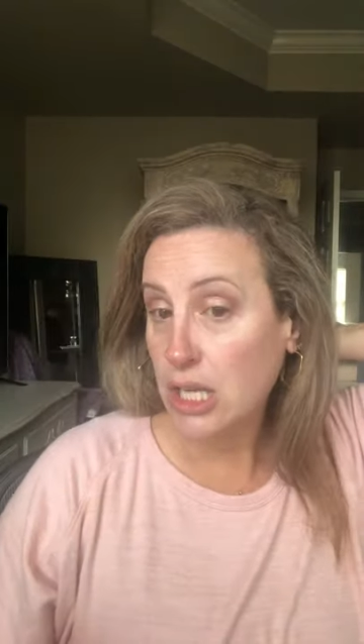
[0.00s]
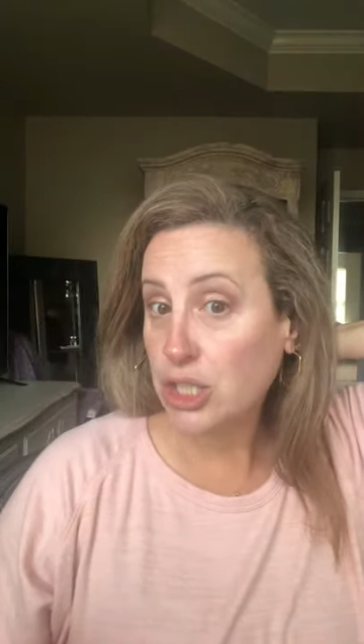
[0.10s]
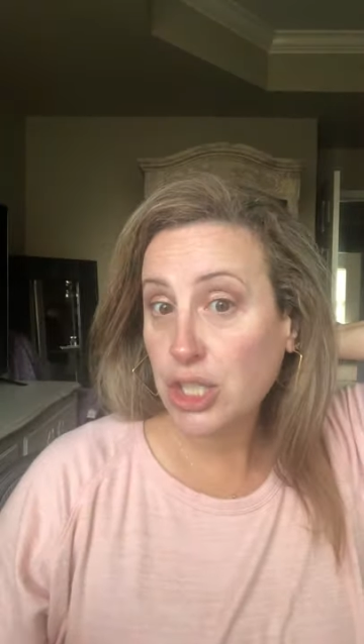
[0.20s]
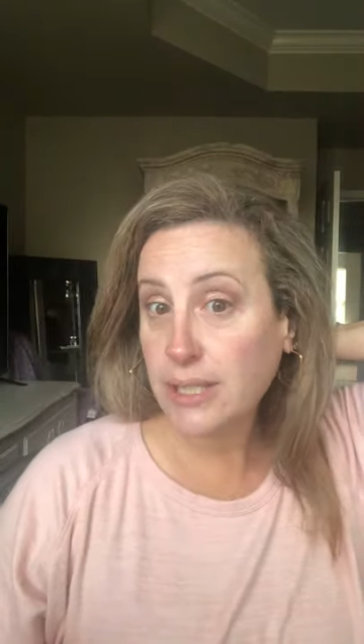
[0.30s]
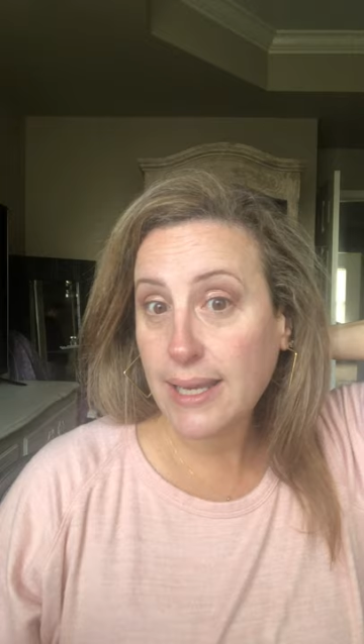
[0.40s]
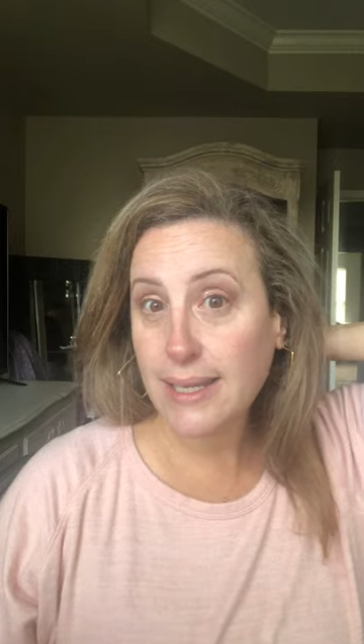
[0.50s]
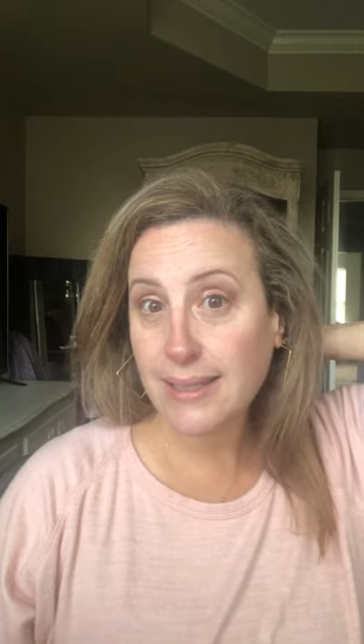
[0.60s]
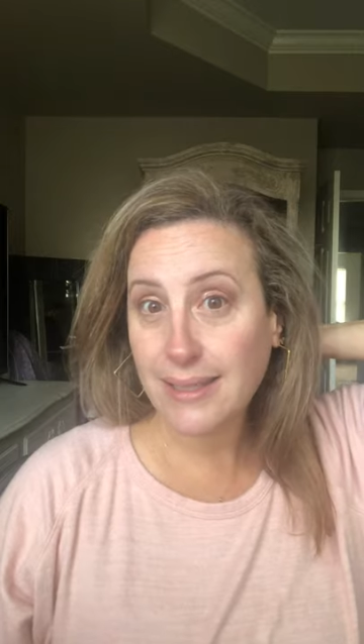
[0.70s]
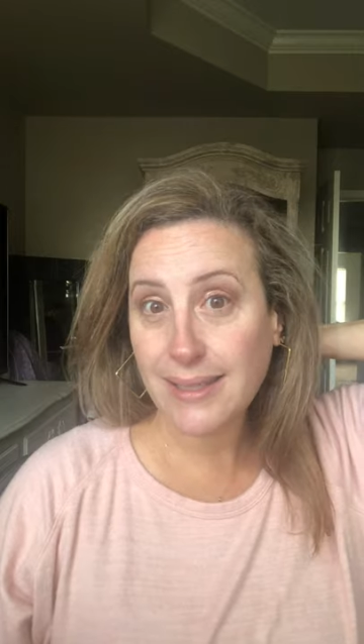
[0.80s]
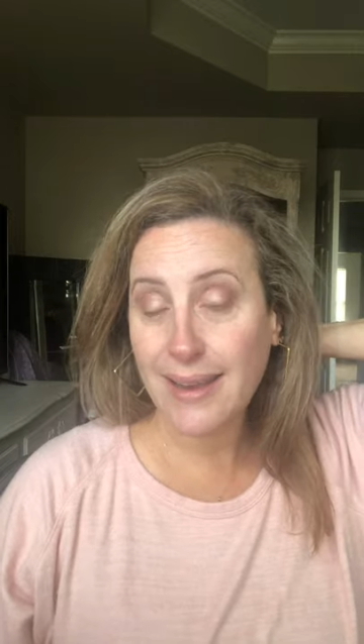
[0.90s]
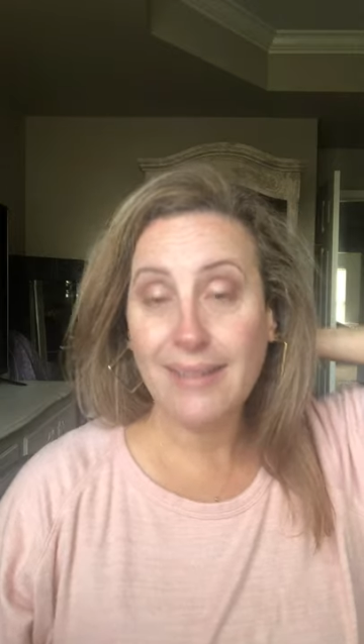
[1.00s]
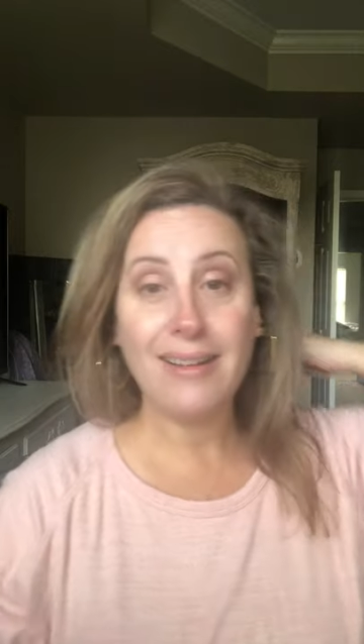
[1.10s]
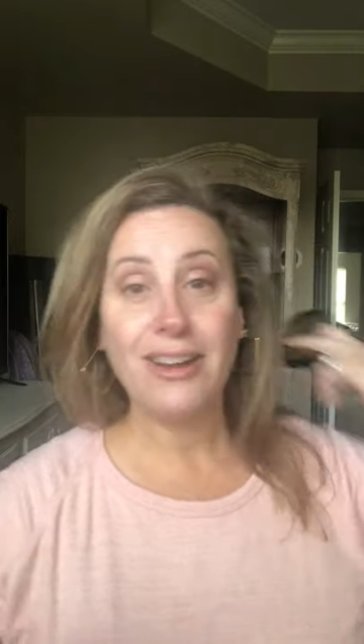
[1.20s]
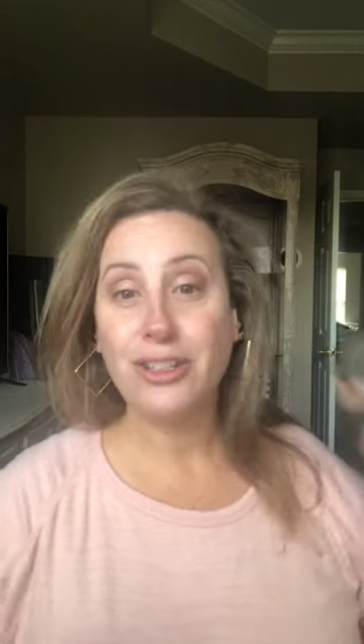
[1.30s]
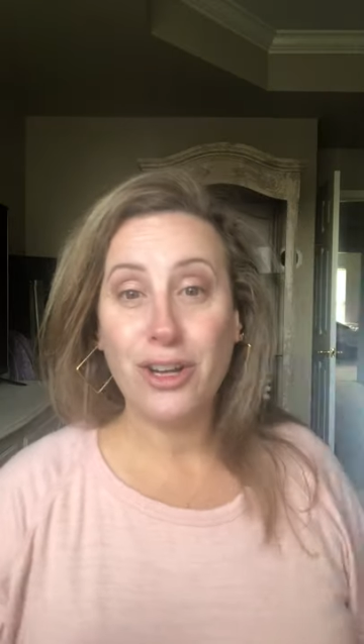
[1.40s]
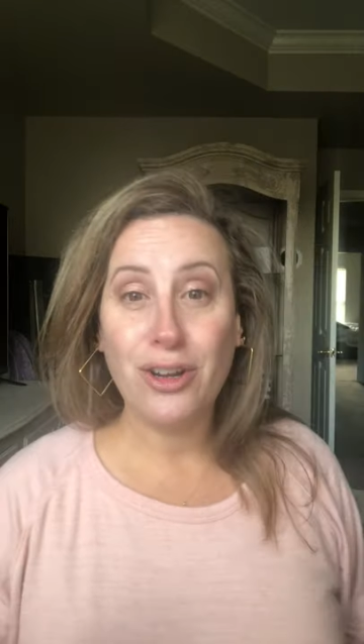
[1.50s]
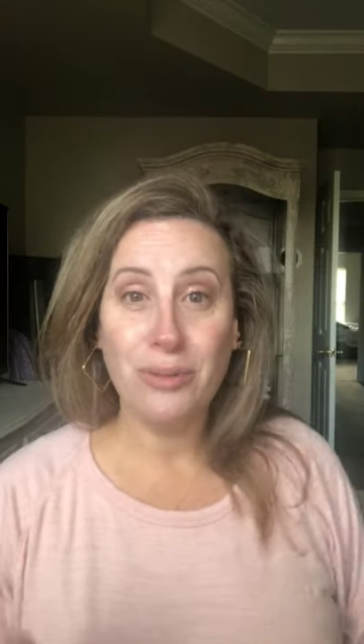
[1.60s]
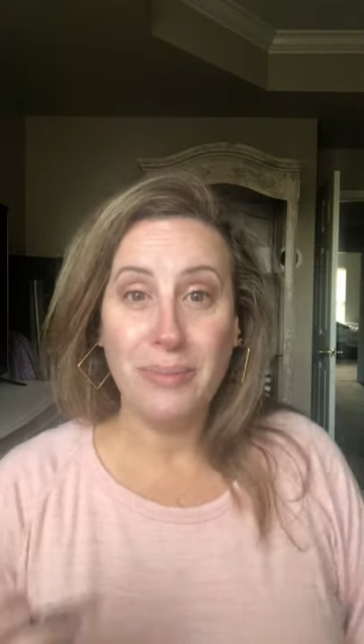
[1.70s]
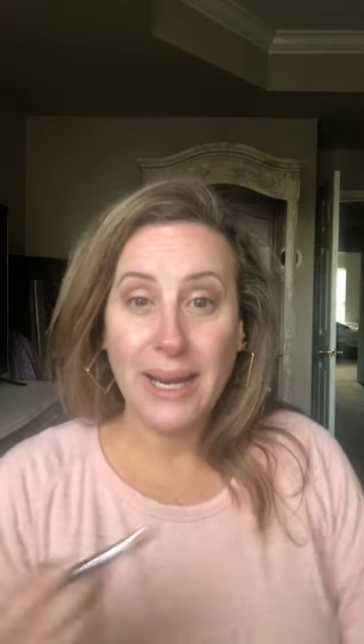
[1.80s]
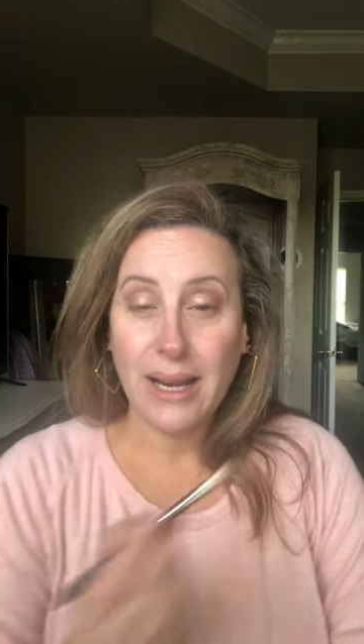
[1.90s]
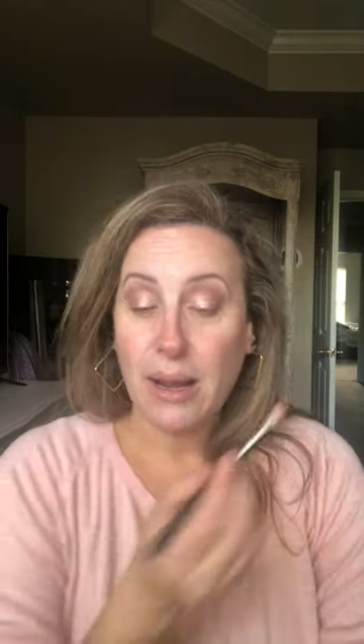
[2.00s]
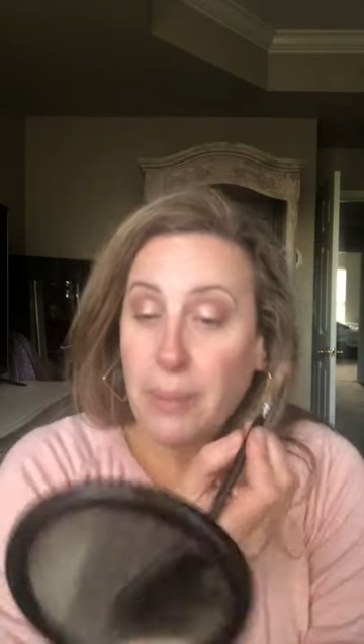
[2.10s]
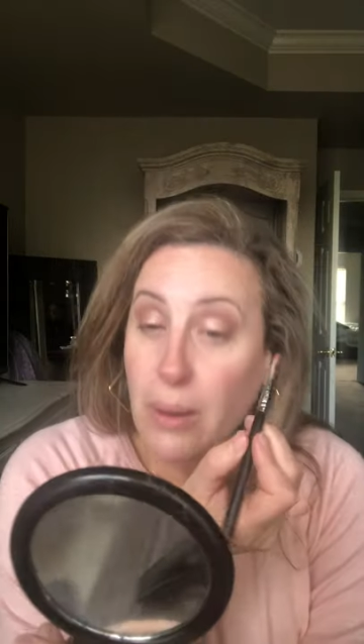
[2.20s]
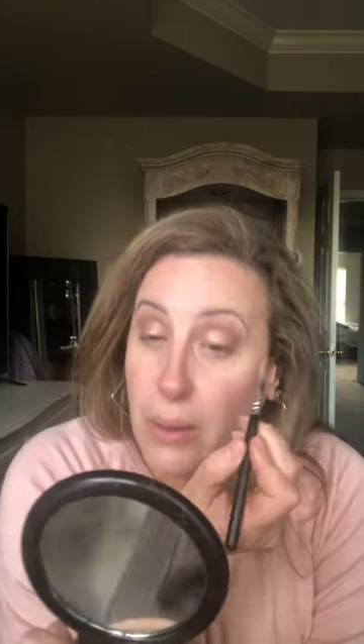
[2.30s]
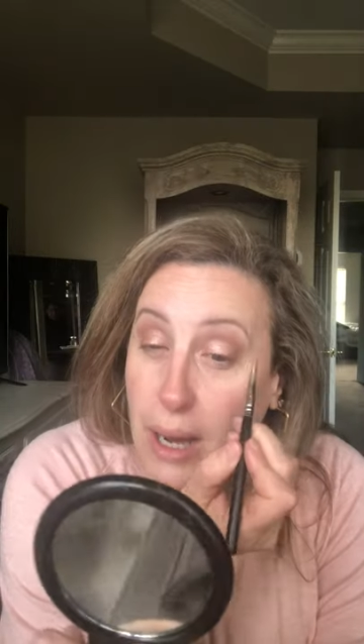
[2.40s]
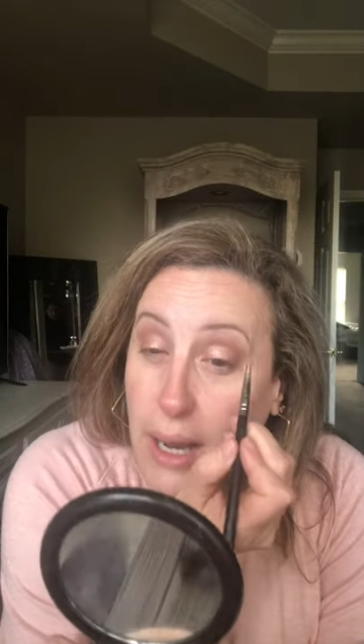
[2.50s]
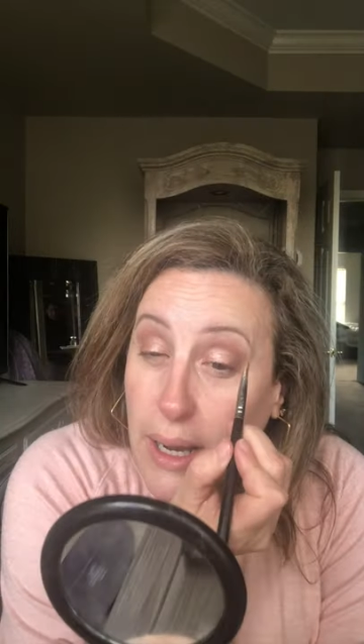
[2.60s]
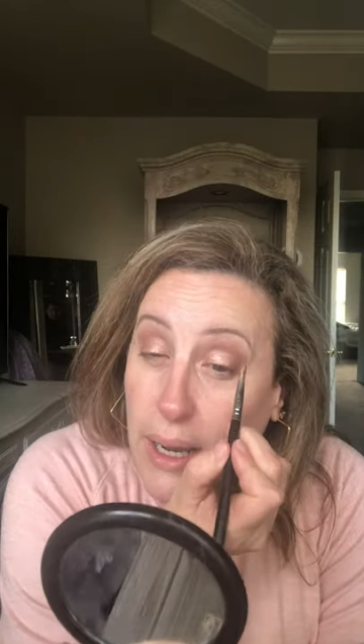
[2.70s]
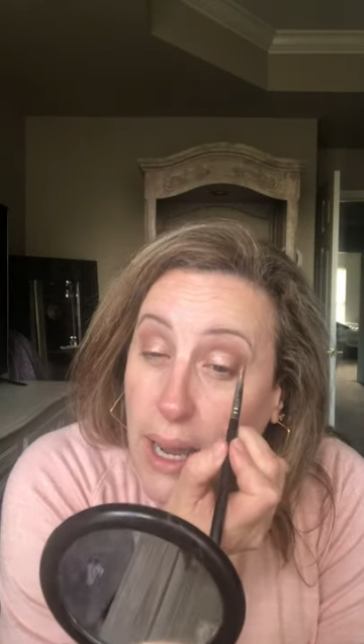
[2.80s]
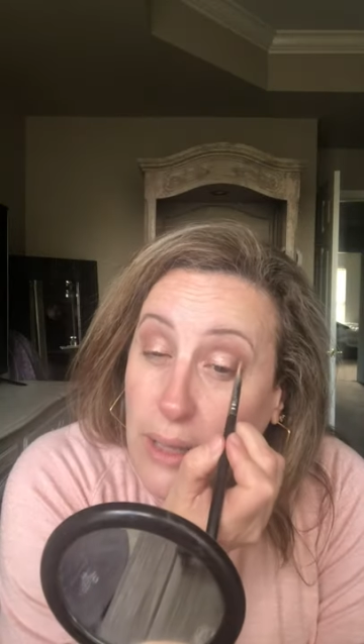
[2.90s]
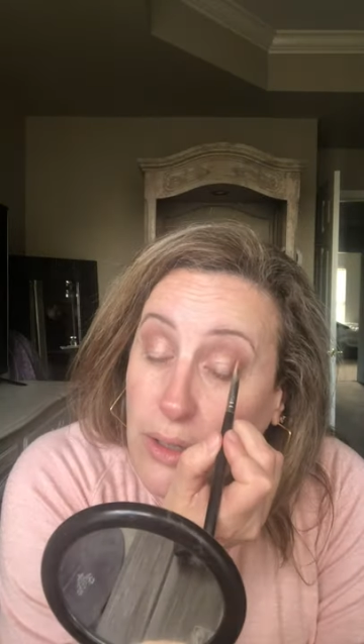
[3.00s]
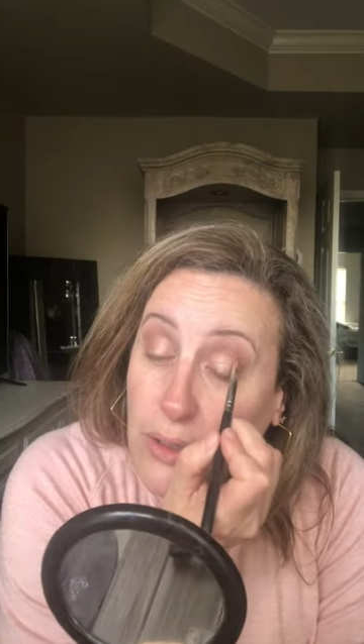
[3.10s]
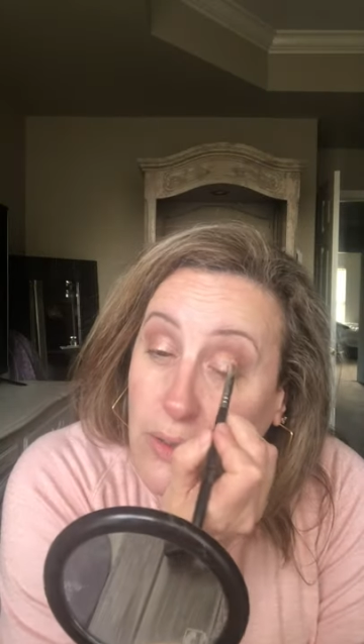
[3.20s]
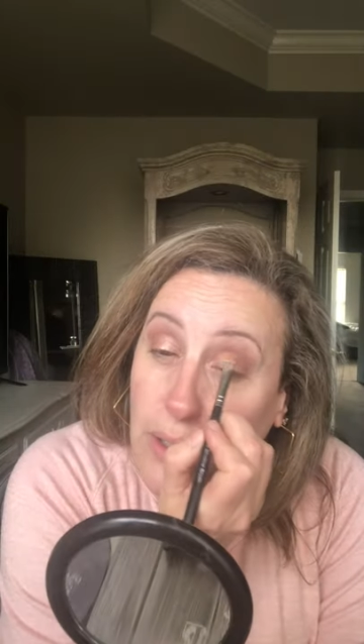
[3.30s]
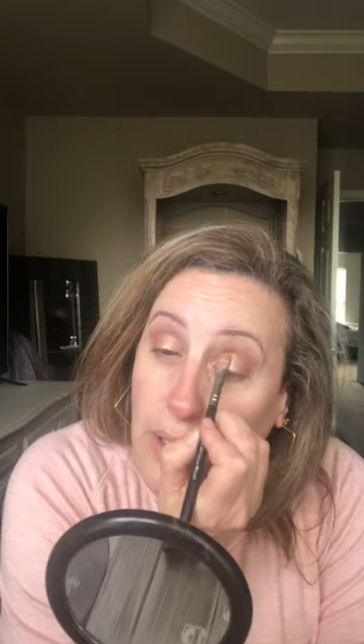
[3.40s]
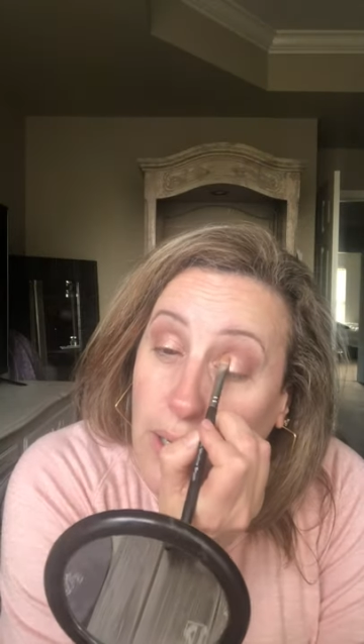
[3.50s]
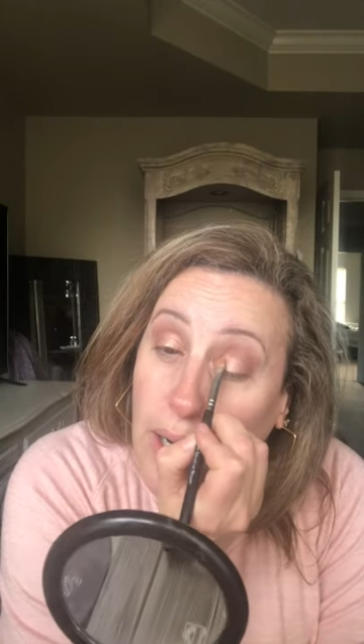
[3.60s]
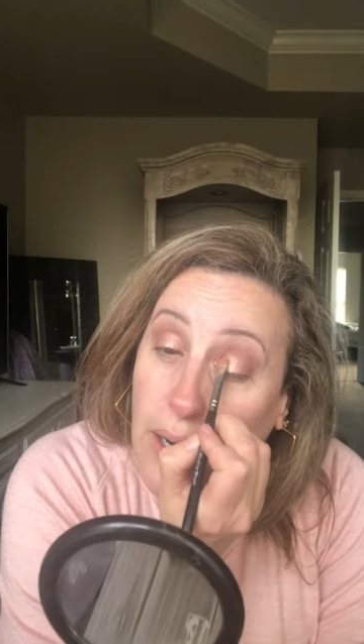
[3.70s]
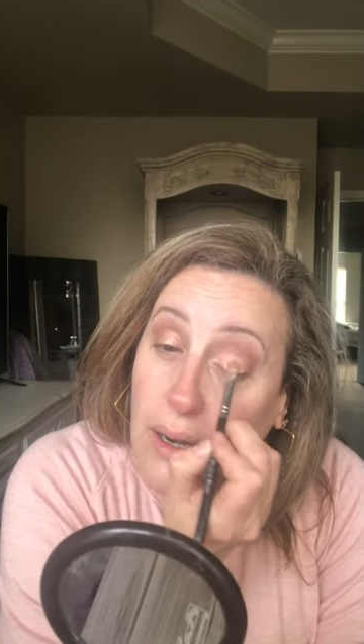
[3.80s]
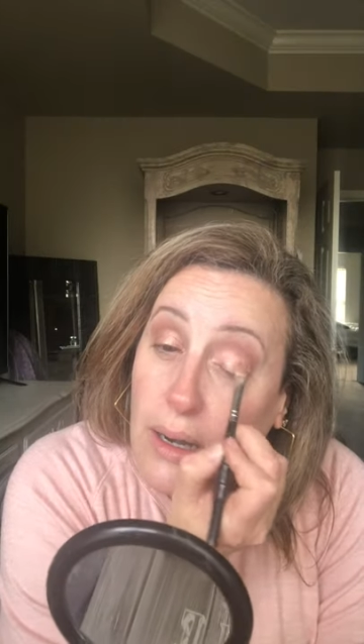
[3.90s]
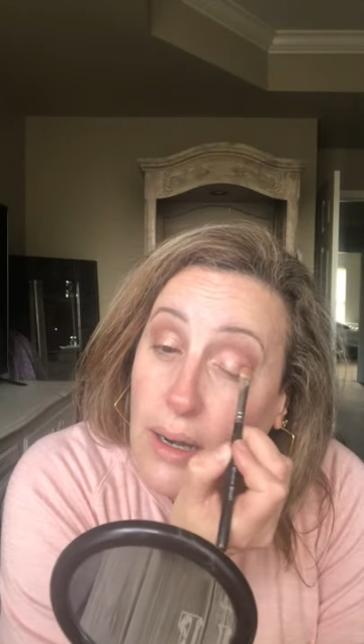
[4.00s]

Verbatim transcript: just get a discount on your own makeup, okay? And your skincare.